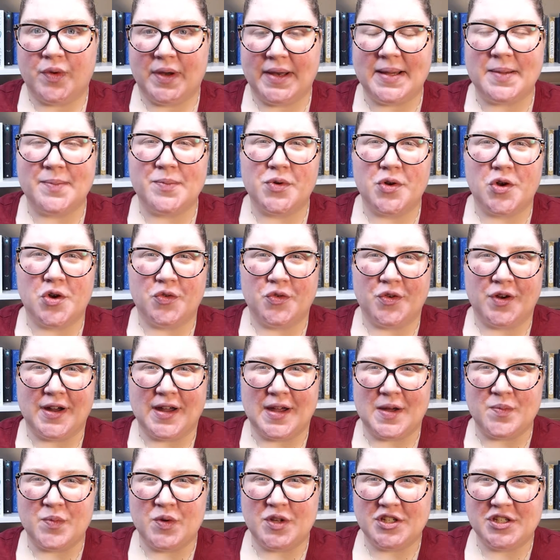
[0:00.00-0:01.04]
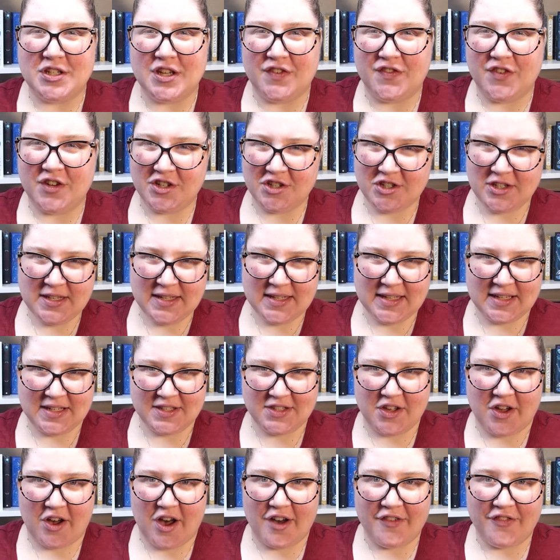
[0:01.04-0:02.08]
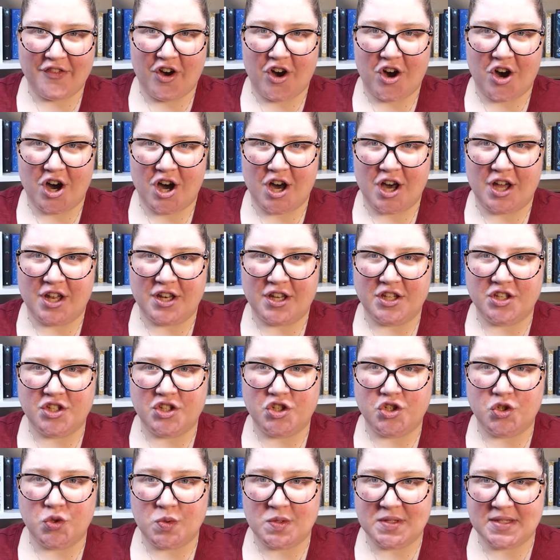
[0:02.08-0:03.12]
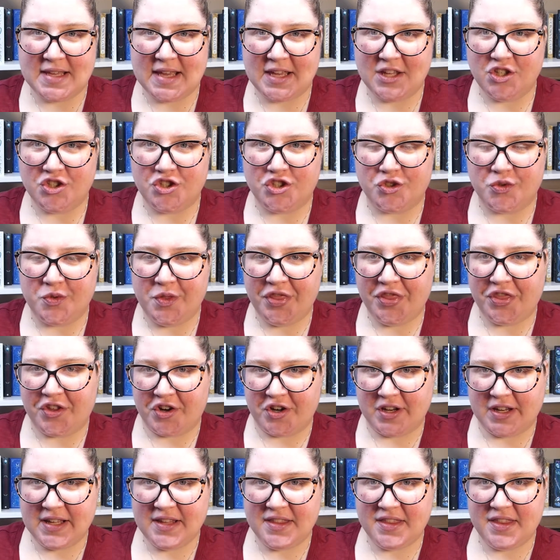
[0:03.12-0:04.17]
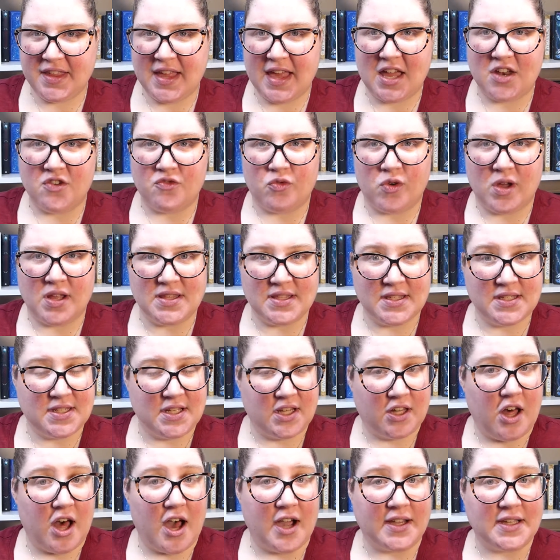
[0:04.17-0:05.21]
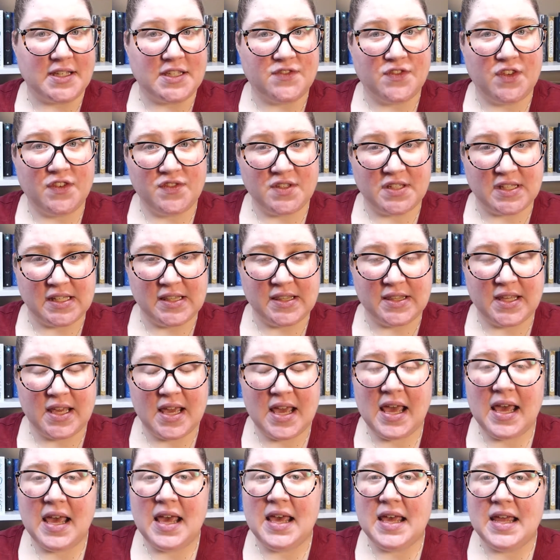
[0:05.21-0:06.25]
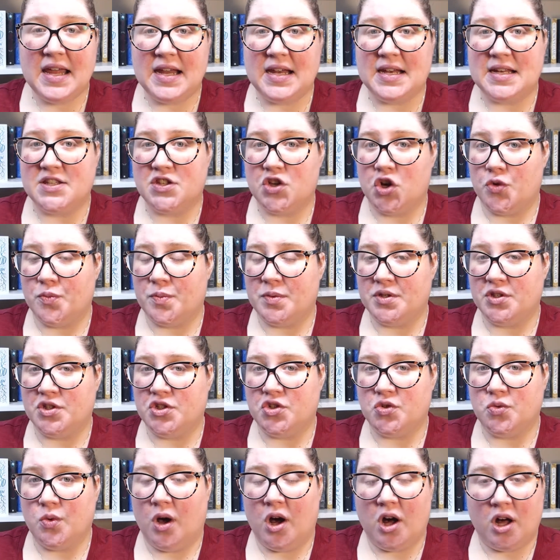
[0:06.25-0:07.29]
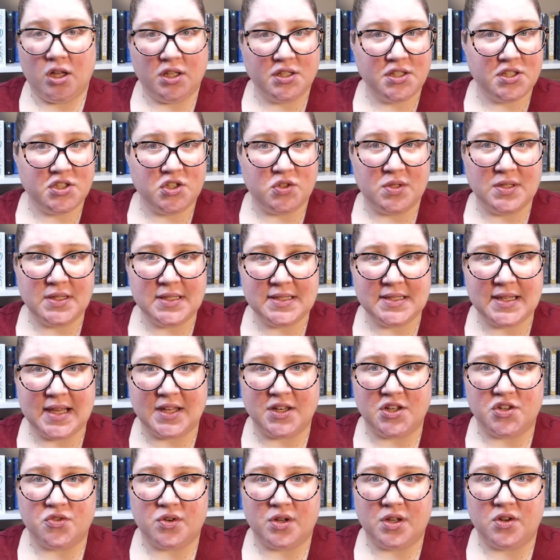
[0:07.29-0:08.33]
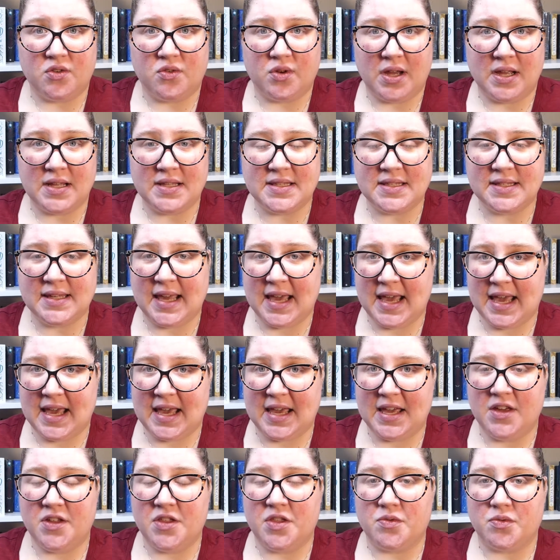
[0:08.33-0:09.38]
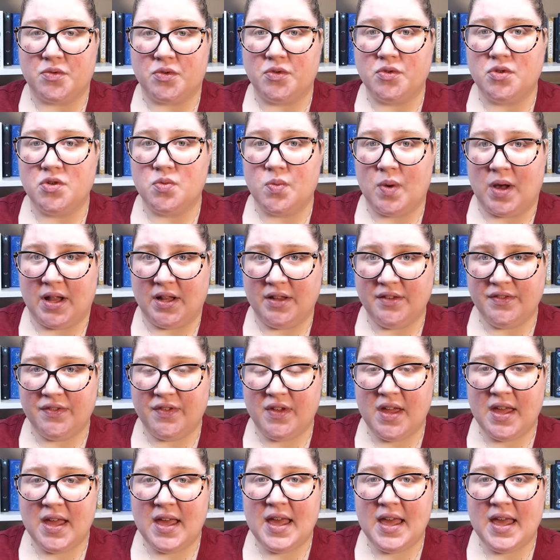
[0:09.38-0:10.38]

reading program, which officially kicks off on Tuesday, June 30th and runs until August 15th. It is open to all students entering grades K through 12,